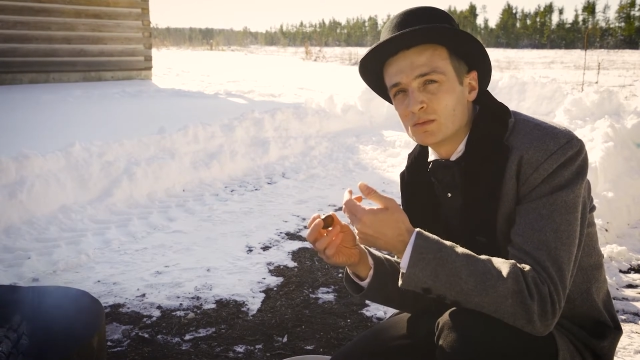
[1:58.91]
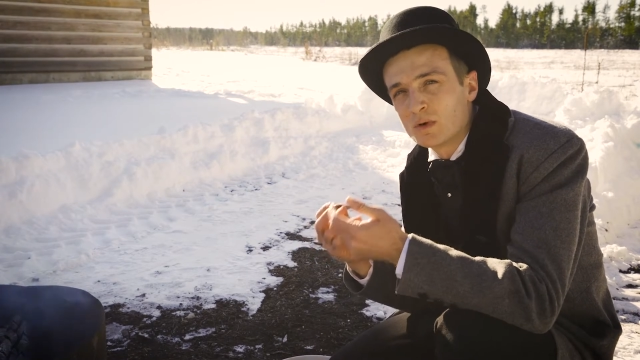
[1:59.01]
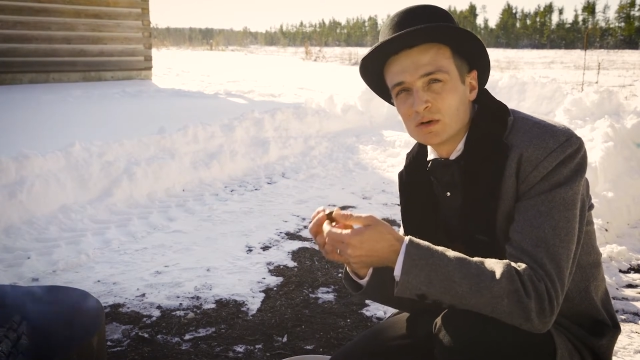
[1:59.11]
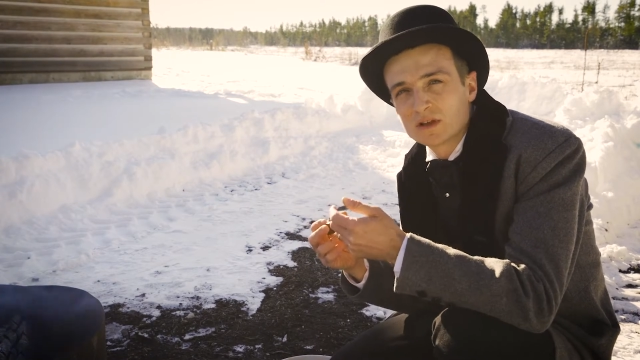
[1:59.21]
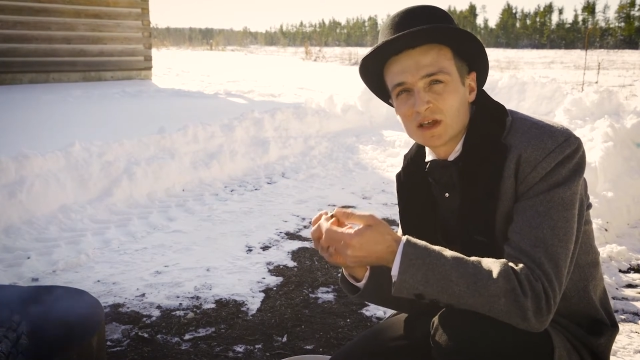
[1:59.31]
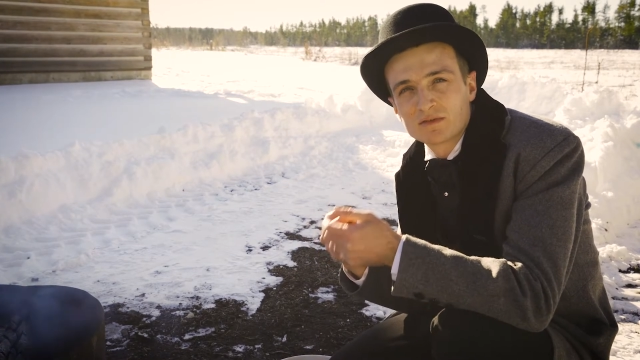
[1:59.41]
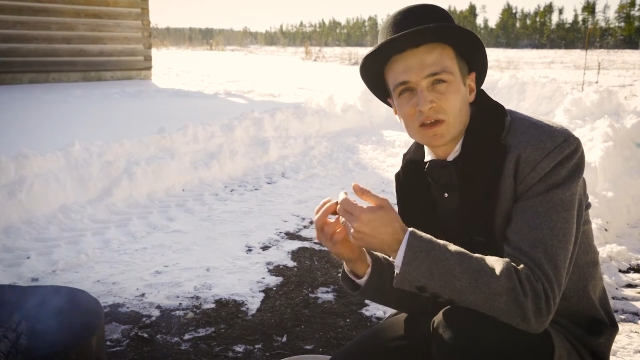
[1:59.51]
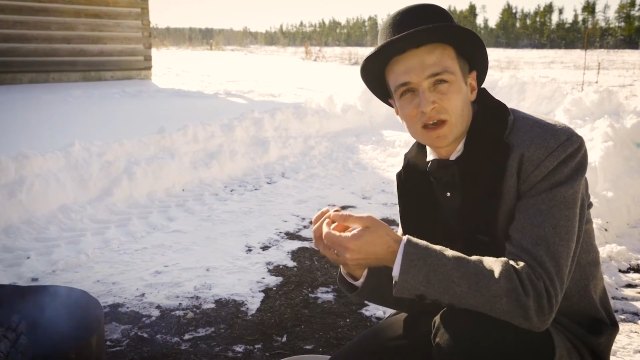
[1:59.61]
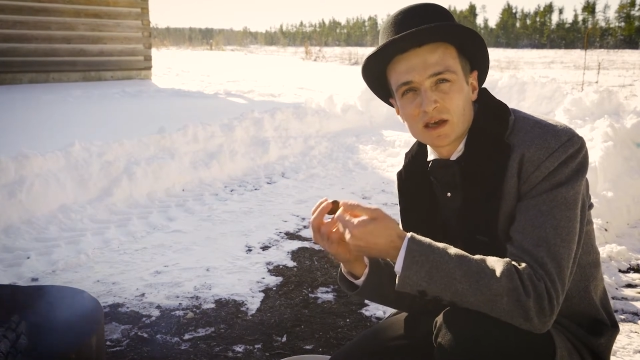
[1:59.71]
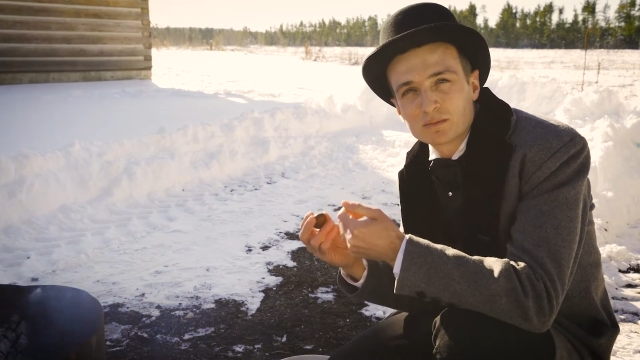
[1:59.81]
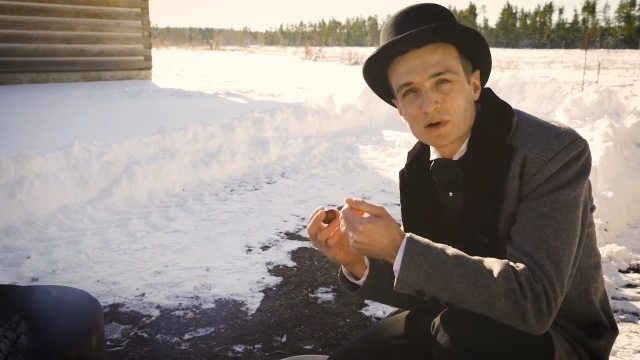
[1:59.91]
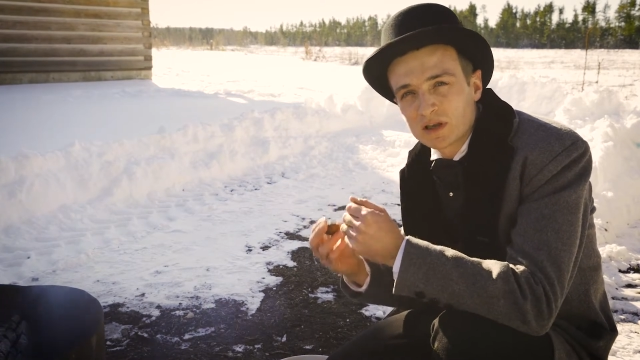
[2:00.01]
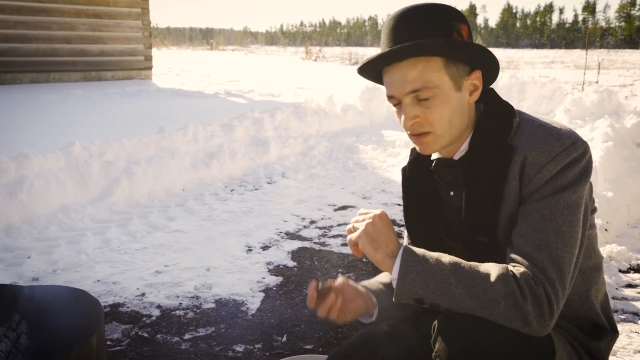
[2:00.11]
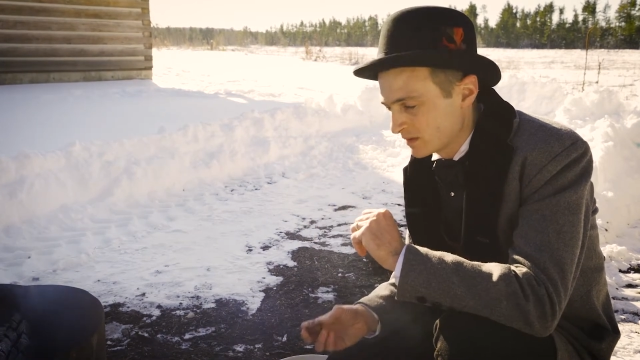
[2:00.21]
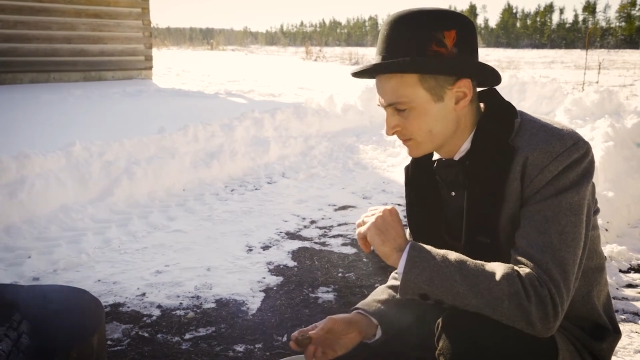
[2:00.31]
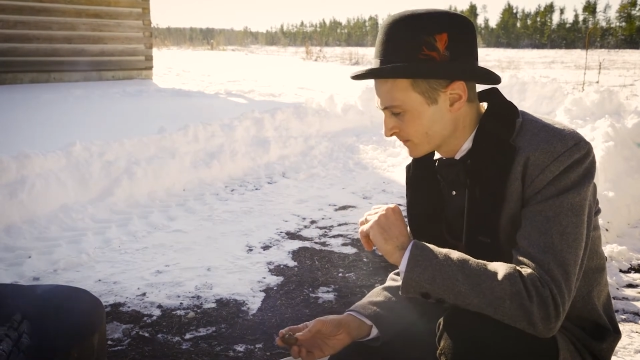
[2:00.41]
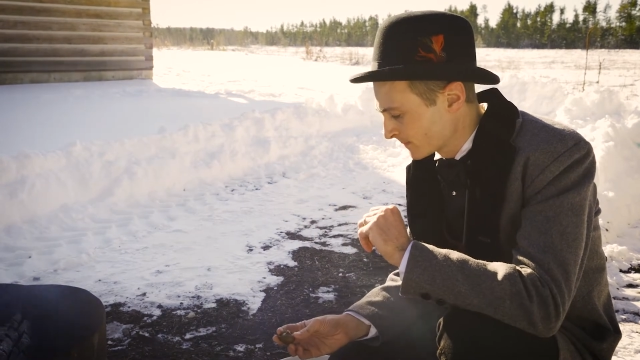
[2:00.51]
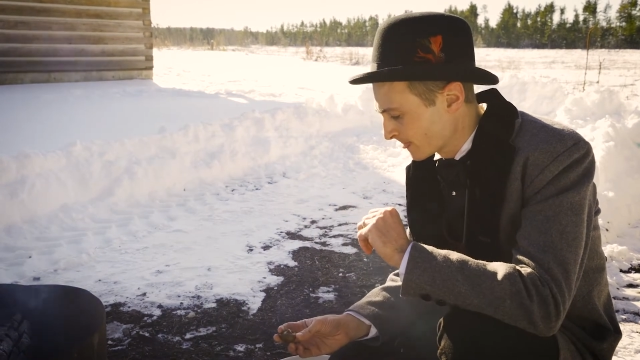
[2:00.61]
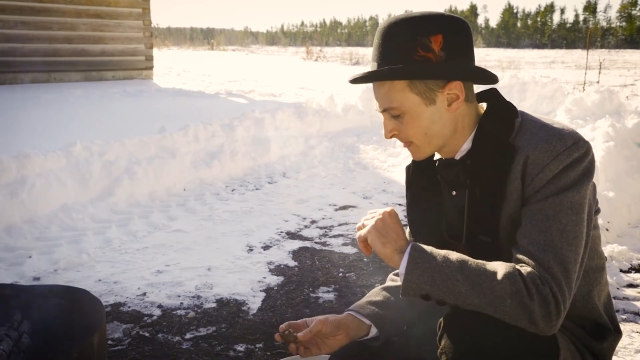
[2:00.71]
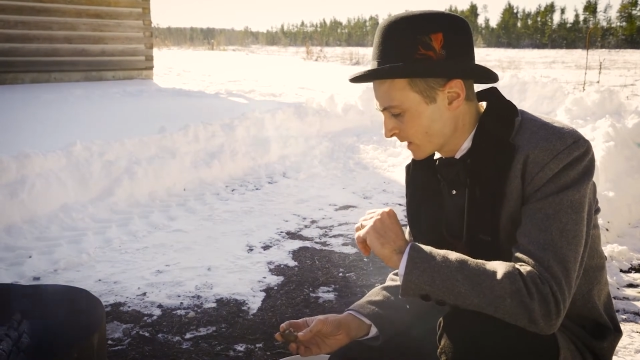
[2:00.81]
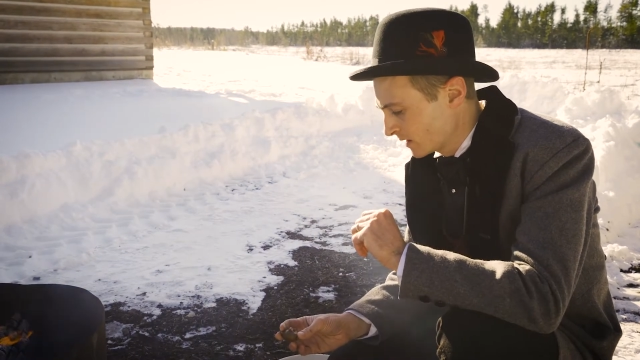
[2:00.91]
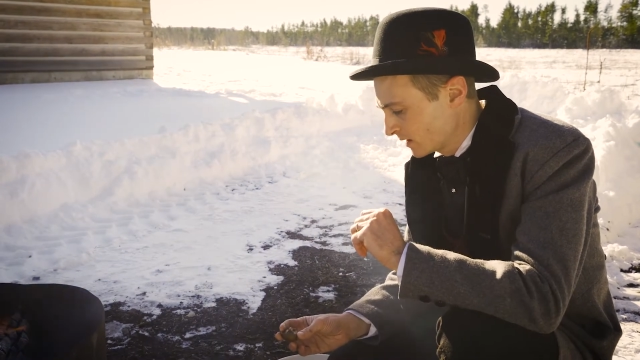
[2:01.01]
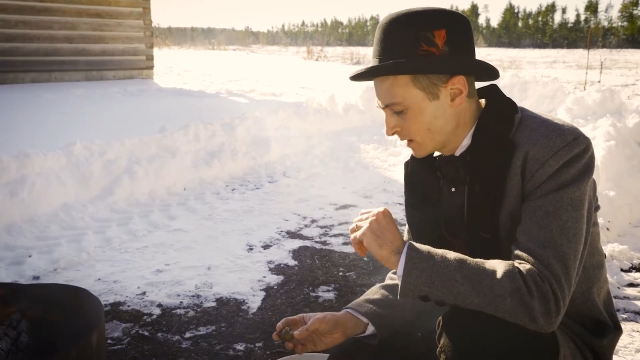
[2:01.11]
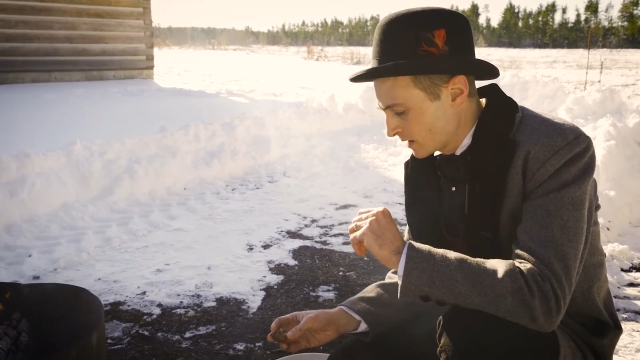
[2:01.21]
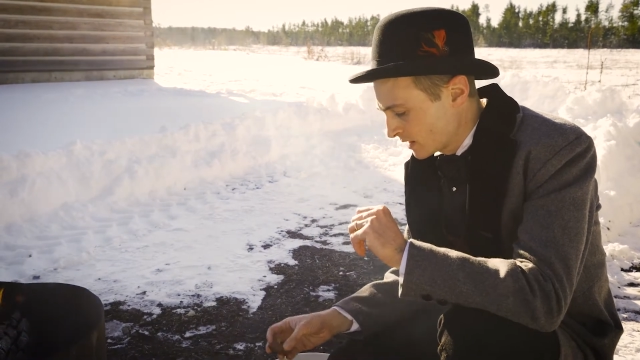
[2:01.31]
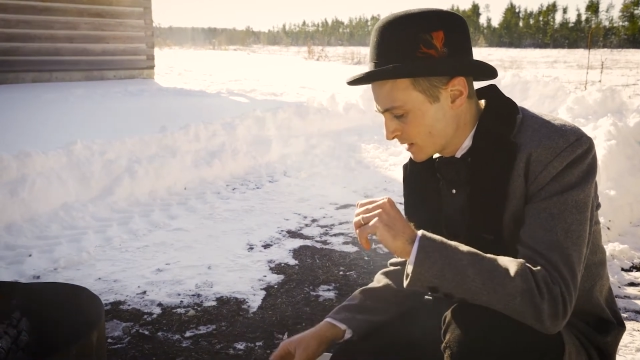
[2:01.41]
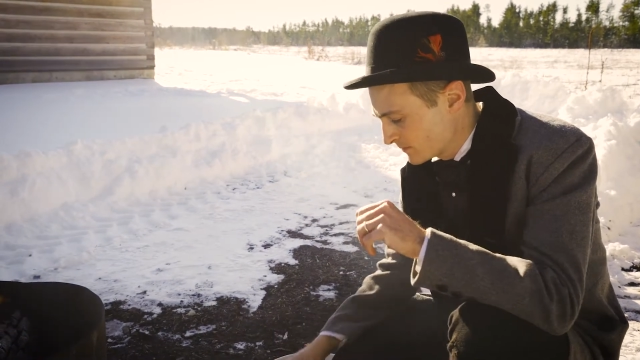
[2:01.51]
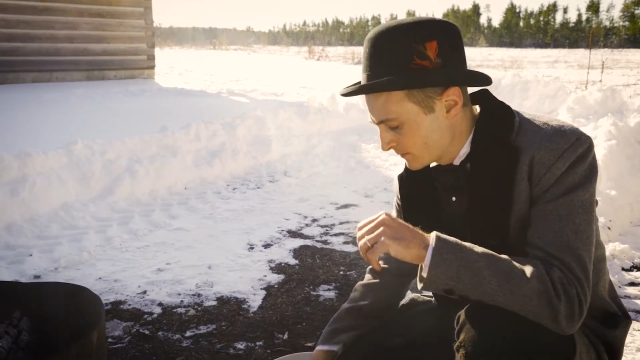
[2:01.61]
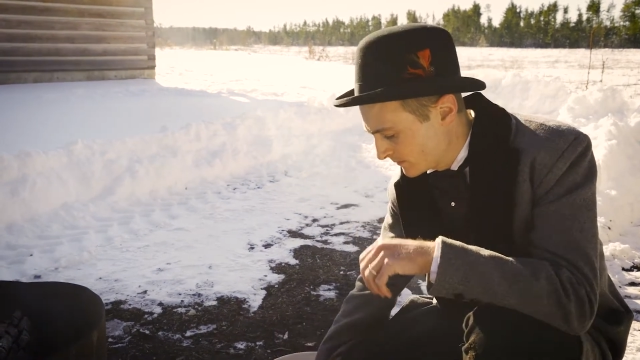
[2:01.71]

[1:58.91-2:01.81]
moldy if they can't breathe. So